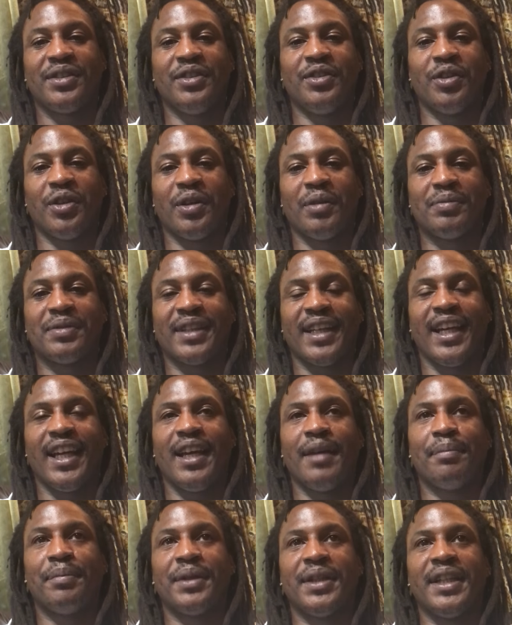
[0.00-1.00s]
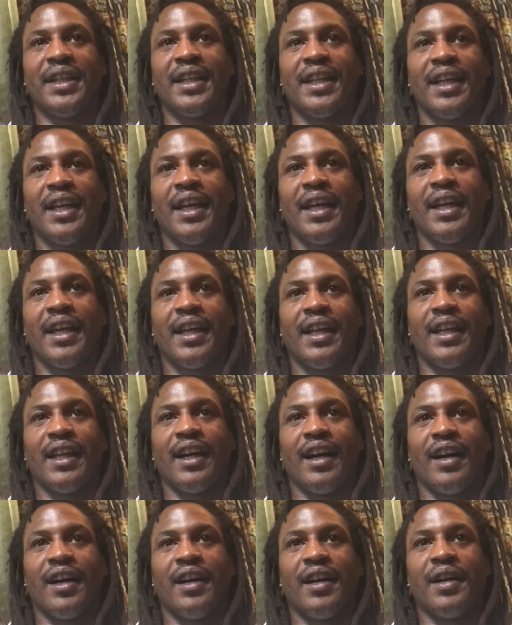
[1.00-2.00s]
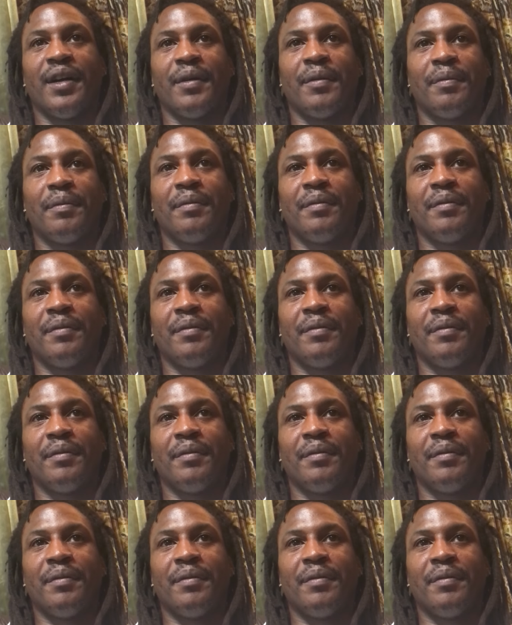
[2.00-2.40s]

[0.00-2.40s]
You know what I'm saying? But uh,